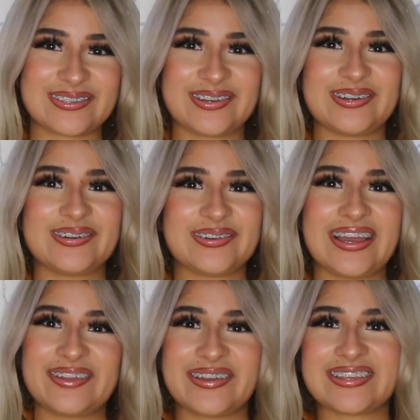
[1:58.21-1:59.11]
So
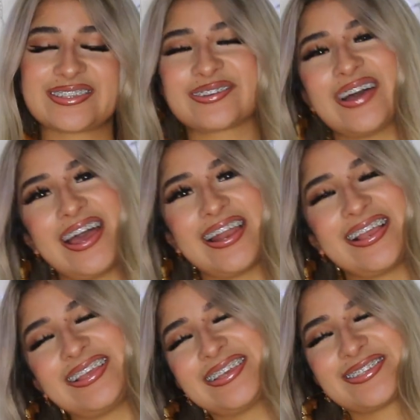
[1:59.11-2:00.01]
anyway, let's just go ahead
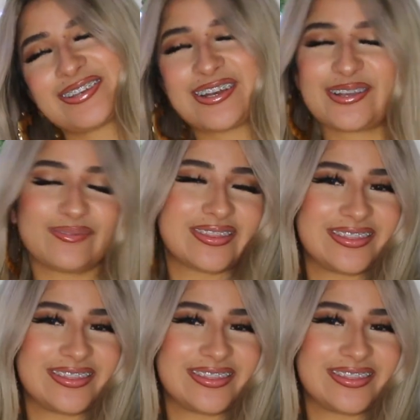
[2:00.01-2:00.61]
and get started with